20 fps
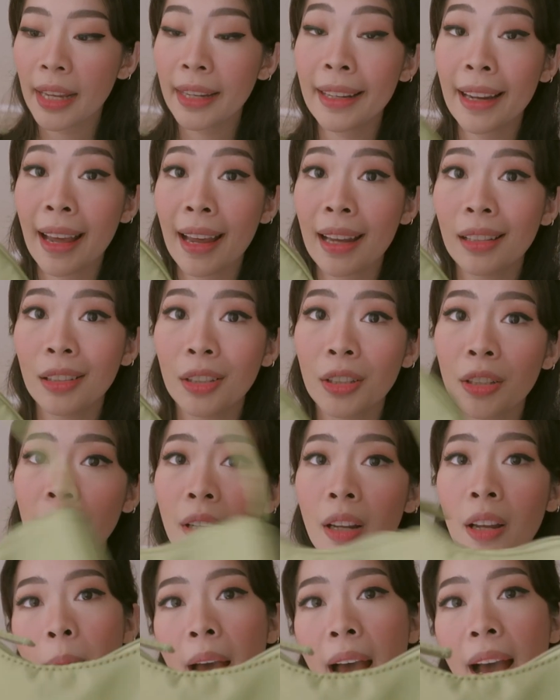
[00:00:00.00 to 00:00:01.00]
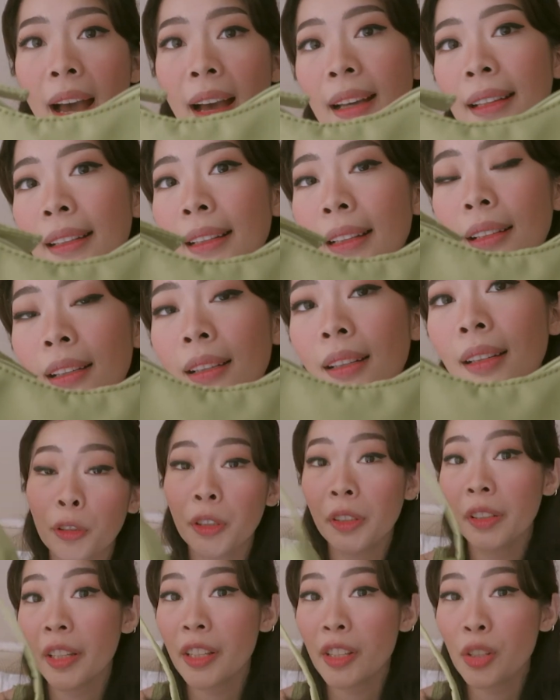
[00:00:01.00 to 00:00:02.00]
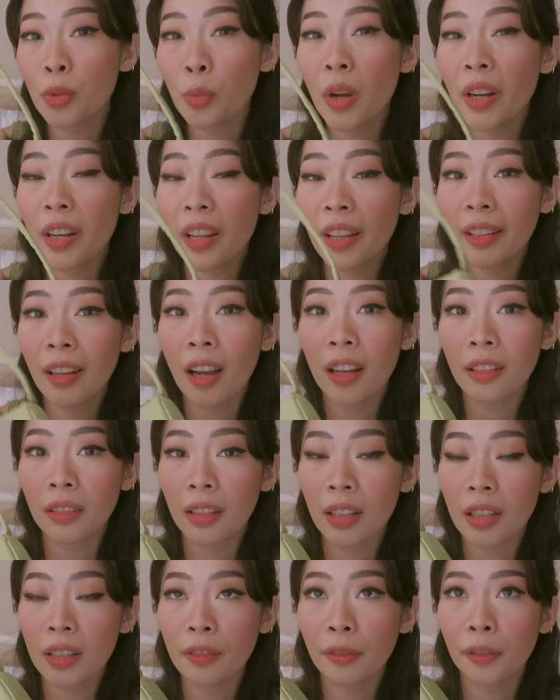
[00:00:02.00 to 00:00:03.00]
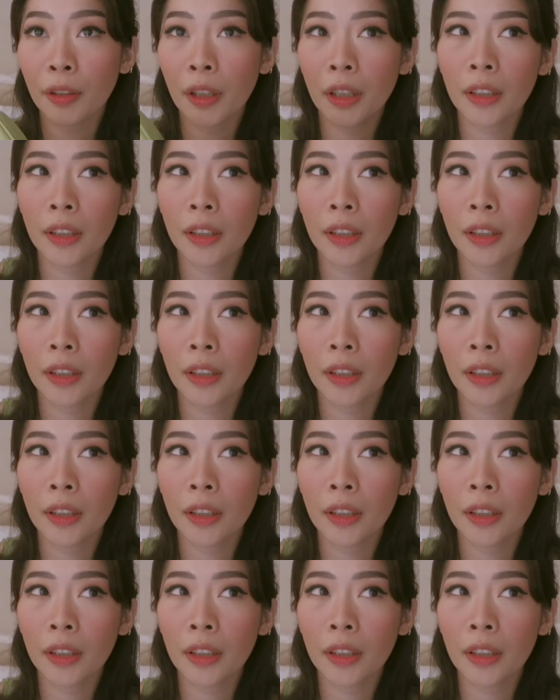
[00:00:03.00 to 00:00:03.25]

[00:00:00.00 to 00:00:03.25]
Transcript: a nylon bag. For this one, I got this for